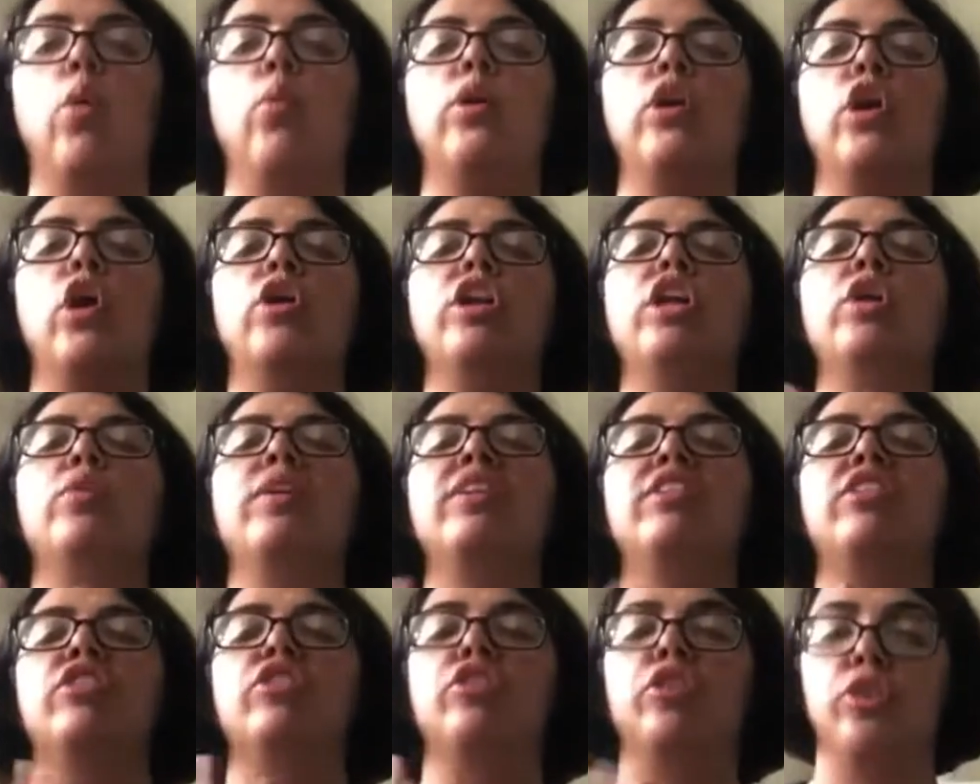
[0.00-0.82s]
We only
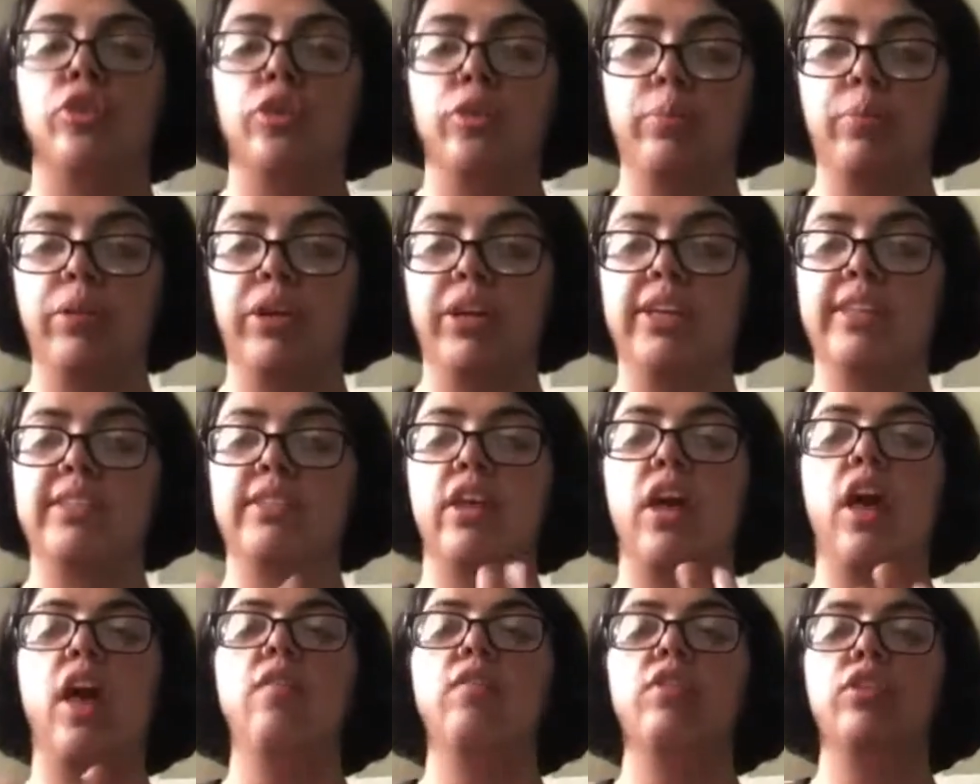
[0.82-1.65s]
went to two because
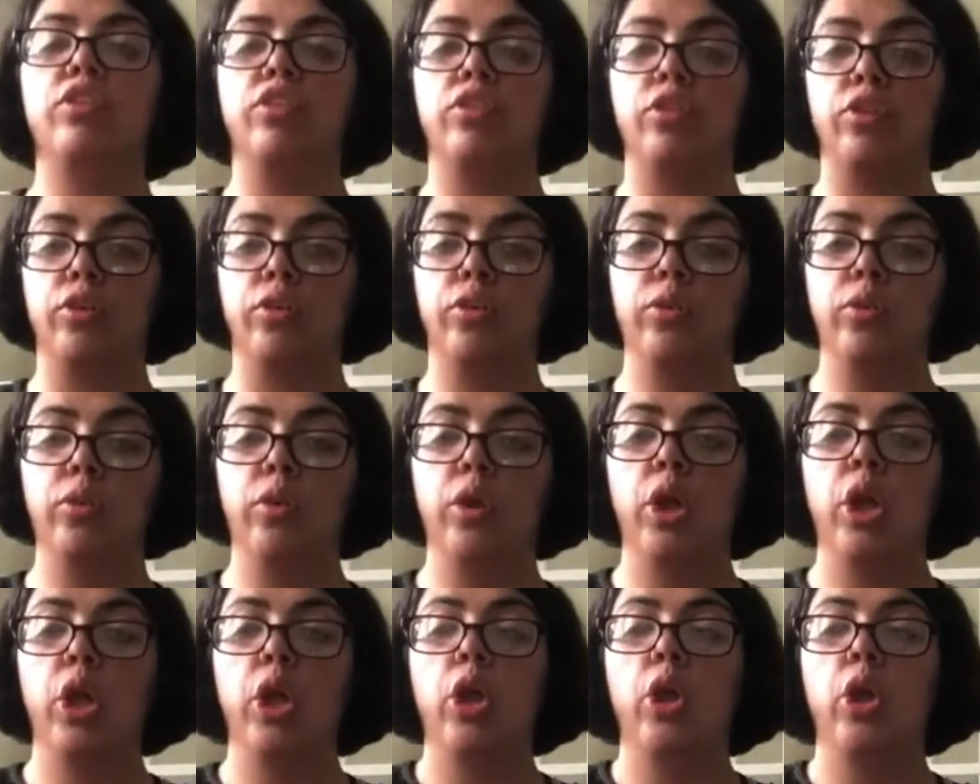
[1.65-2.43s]
the other two,